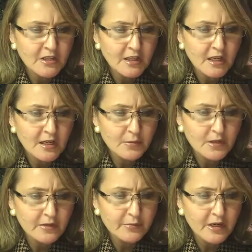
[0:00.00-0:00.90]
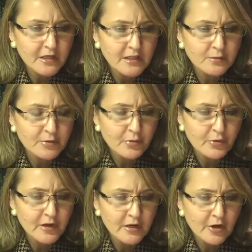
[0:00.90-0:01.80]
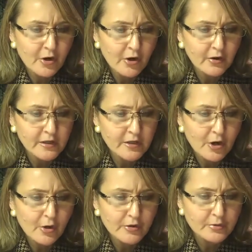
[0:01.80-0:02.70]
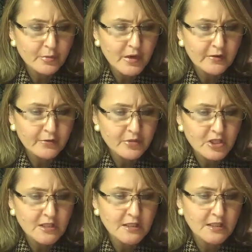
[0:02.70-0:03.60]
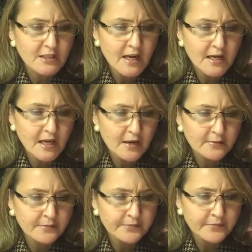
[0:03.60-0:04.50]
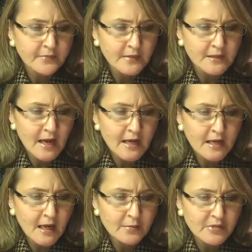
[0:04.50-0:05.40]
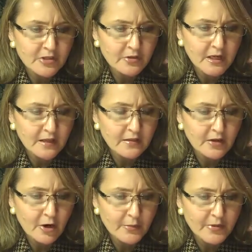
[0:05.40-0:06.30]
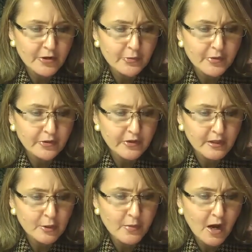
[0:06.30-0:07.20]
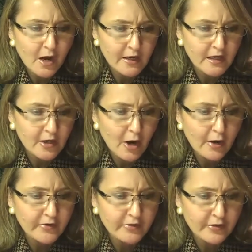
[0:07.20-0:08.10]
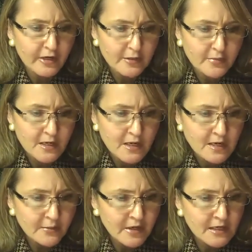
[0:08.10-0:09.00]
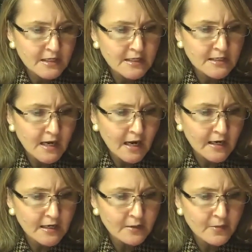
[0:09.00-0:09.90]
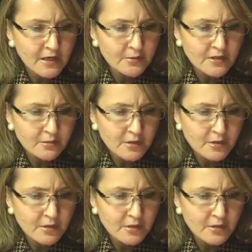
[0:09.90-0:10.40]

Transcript: She said he would live because he was born in a caul, and cauls were made from Jesus' nightgown. Daddy had Mr. Heath the carpenter build a little mahogany coffin for him, but he didn't die, and when he